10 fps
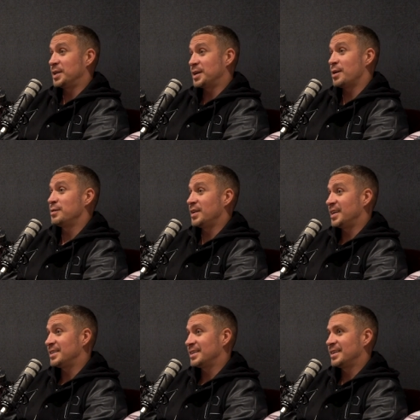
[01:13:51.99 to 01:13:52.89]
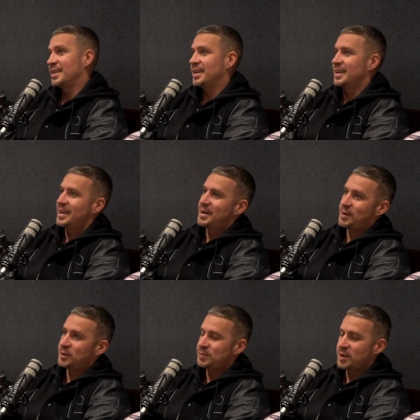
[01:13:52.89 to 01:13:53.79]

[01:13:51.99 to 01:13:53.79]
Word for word: with the COVID, Locked it was up.